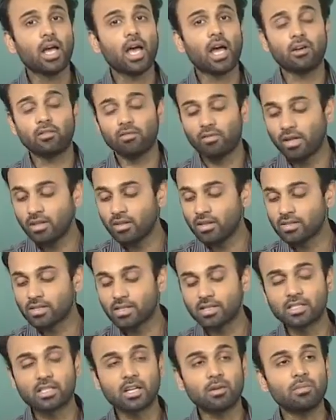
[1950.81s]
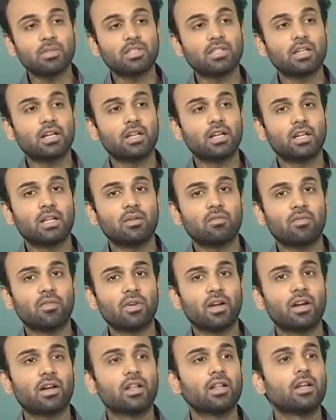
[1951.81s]
and when the system is in a deep
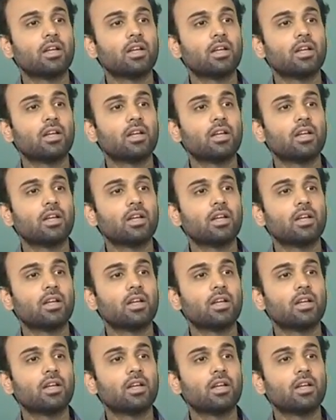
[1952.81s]
fade,